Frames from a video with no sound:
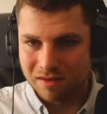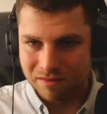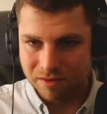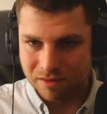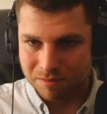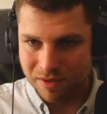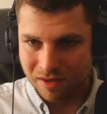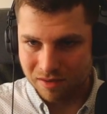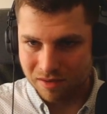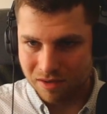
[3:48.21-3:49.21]
we will
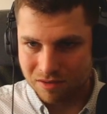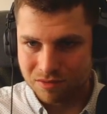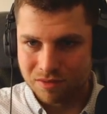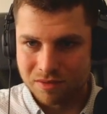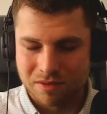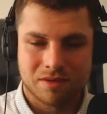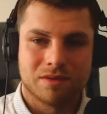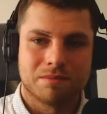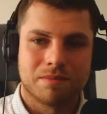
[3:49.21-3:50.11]
print out the